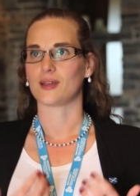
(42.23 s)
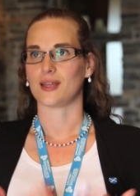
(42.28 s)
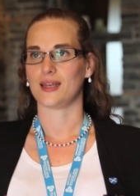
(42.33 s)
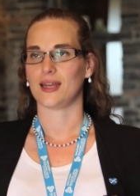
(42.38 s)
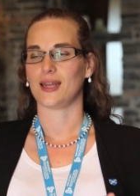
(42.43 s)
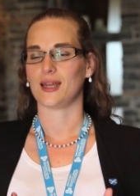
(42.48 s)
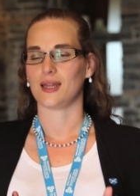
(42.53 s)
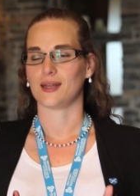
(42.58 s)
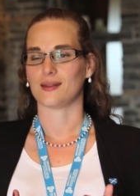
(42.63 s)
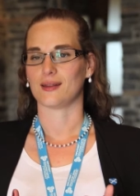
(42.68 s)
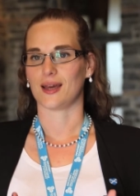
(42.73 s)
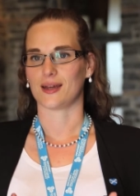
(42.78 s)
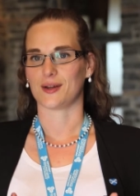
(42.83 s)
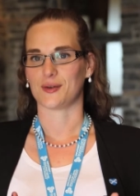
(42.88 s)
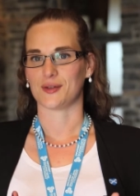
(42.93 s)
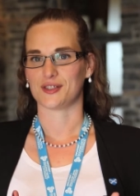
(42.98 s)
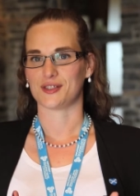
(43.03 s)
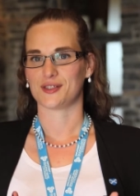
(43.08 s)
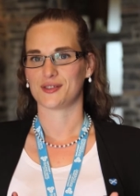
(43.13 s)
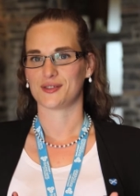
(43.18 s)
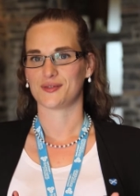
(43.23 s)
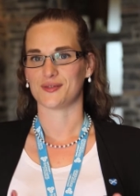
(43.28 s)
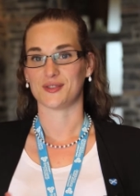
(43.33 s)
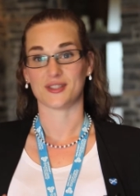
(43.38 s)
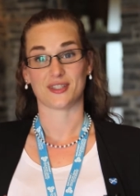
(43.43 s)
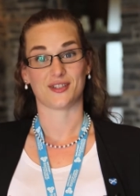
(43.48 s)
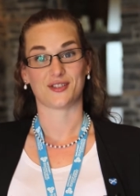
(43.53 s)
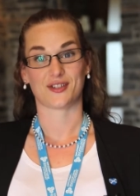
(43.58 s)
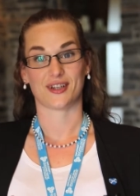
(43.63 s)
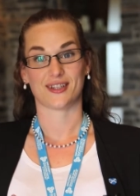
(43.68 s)
Canadian language
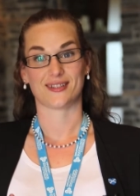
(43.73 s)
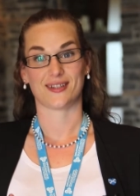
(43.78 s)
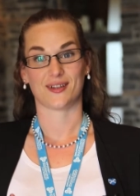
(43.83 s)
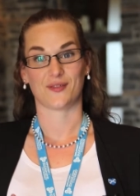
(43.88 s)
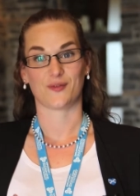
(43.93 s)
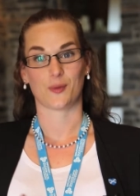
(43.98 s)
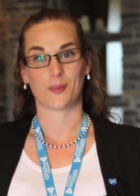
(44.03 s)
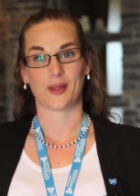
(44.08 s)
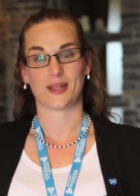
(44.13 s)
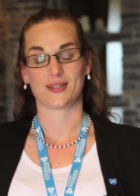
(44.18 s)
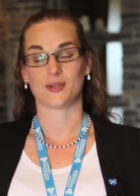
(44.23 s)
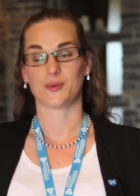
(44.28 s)
was interesting for me.